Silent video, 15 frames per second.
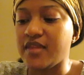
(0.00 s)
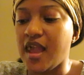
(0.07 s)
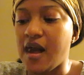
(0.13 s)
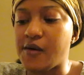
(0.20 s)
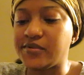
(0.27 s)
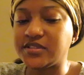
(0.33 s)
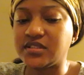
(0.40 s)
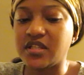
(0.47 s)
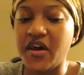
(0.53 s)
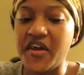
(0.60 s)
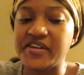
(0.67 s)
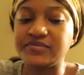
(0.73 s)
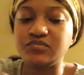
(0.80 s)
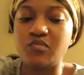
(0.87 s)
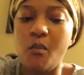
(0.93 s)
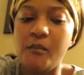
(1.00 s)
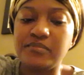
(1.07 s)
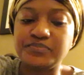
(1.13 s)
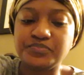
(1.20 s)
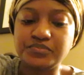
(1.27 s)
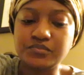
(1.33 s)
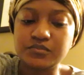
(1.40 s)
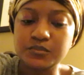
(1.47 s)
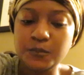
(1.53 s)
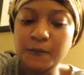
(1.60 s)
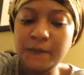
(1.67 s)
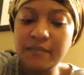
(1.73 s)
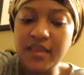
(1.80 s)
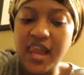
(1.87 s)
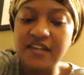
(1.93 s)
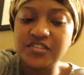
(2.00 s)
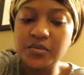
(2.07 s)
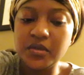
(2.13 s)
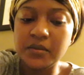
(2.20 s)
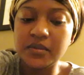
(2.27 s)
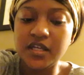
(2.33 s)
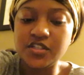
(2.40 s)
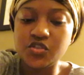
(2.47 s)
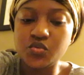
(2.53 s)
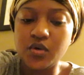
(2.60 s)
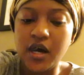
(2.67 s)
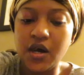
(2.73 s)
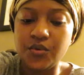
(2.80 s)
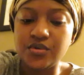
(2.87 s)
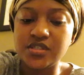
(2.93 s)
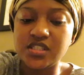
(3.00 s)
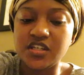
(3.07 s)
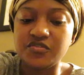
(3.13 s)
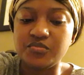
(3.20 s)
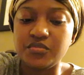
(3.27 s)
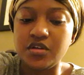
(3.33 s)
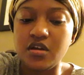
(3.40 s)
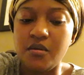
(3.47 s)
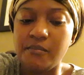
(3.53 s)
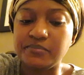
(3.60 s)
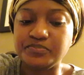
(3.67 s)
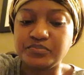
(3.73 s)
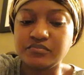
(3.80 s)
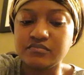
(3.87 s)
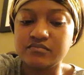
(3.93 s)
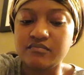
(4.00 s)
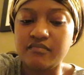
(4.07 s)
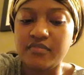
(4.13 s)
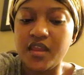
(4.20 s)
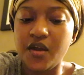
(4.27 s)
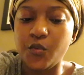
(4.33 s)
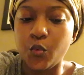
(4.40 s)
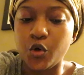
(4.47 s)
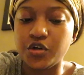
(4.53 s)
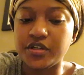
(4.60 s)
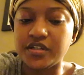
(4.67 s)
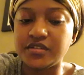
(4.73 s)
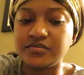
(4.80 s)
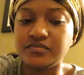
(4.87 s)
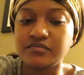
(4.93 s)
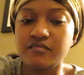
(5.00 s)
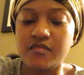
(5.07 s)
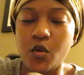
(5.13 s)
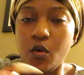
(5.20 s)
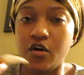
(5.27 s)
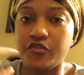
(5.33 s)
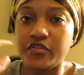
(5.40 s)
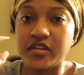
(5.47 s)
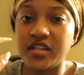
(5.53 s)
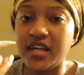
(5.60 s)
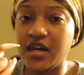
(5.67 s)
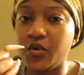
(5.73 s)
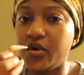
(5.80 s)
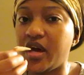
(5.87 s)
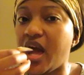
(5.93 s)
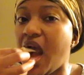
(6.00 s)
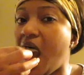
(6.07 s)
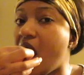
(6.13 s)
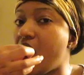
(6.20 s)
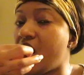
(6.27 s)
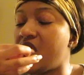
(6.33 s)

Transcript: I was like, after maybe like two hours of me working while feeling that way,